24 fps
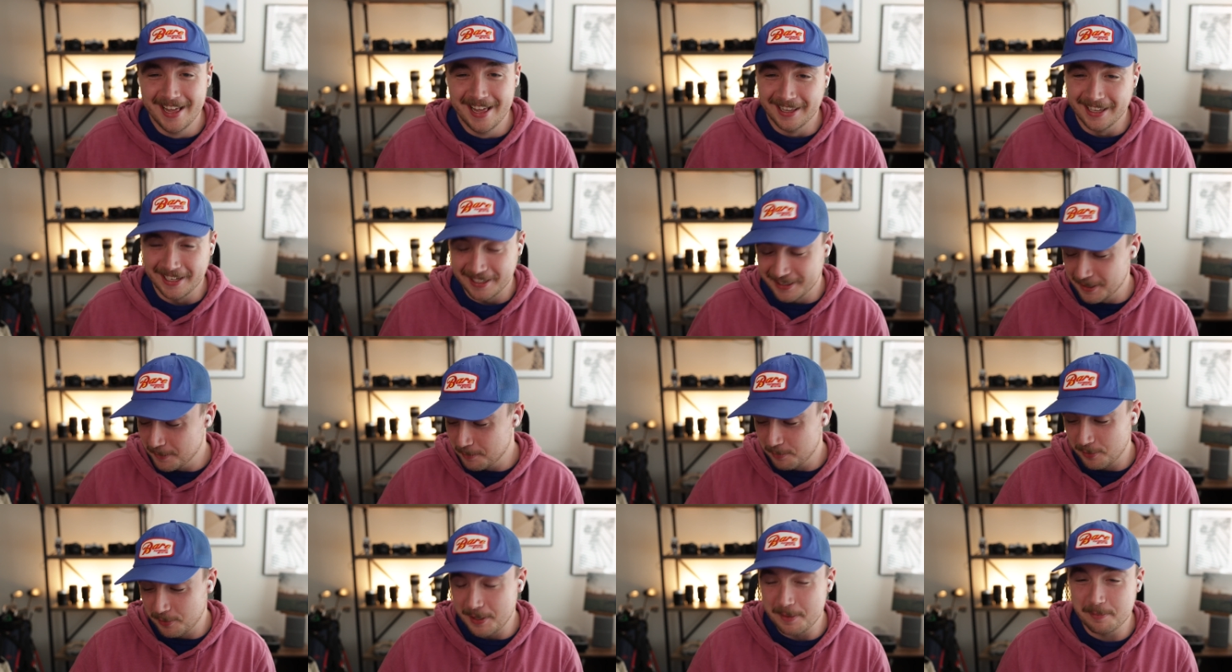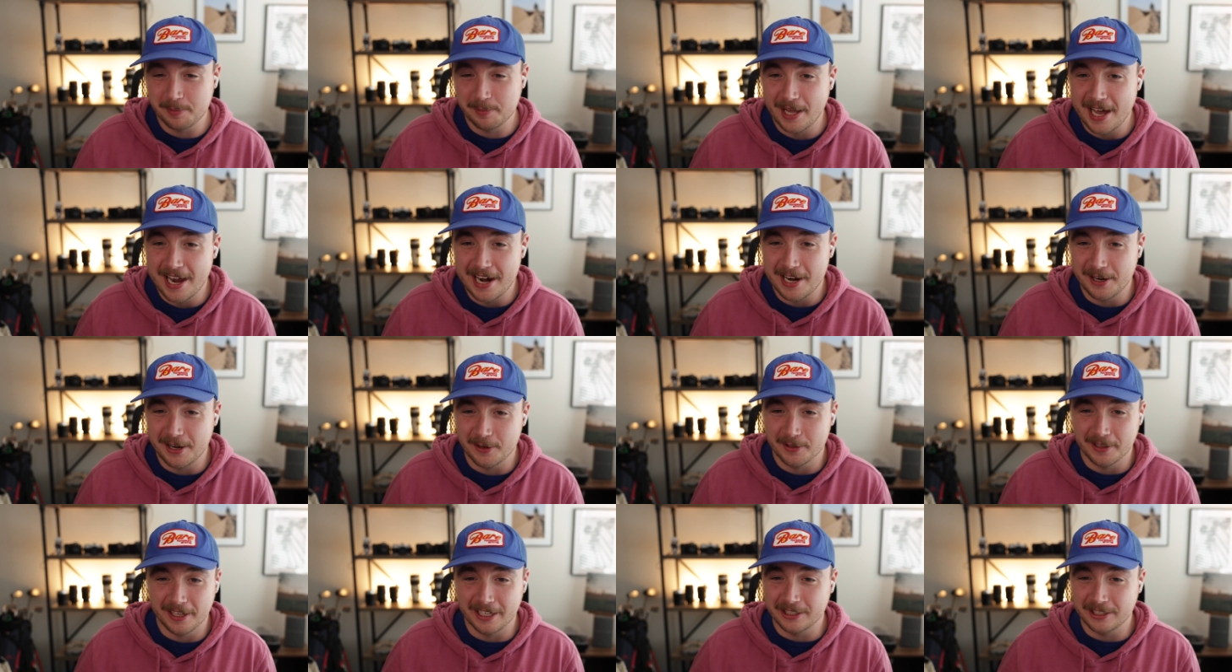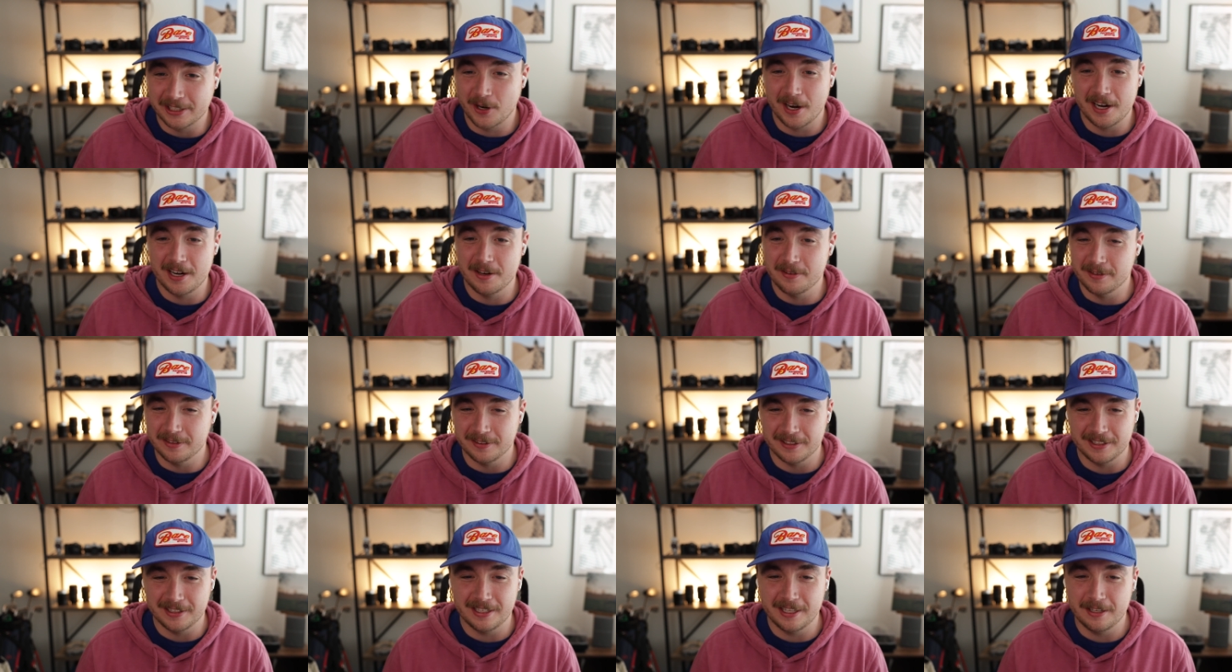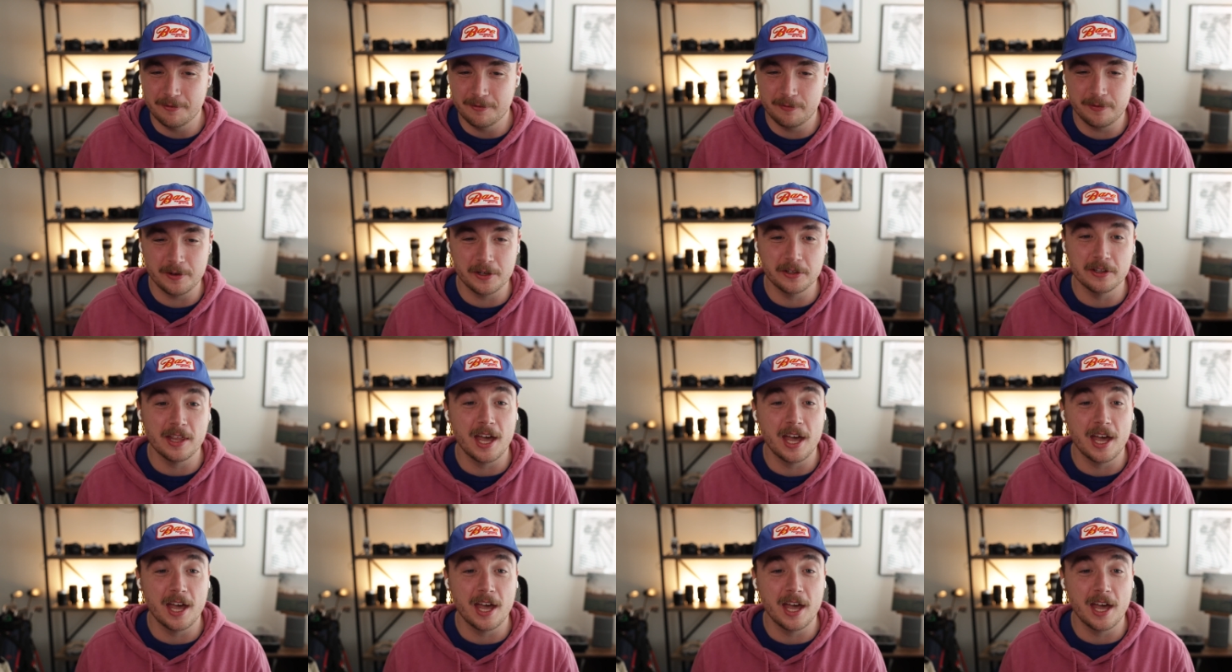like the pre planning or like trying to feel the